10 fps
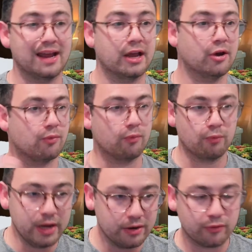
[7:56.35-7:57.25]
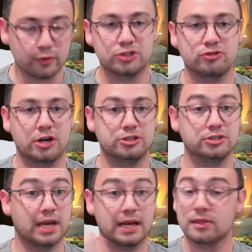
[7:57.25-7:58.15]
I can reinforce structures,
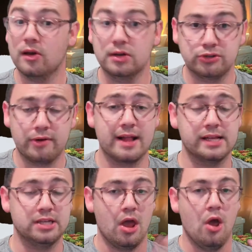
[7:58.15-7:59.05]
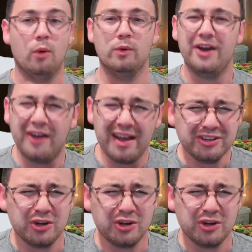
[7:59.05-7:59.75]
I can launch rallies without having to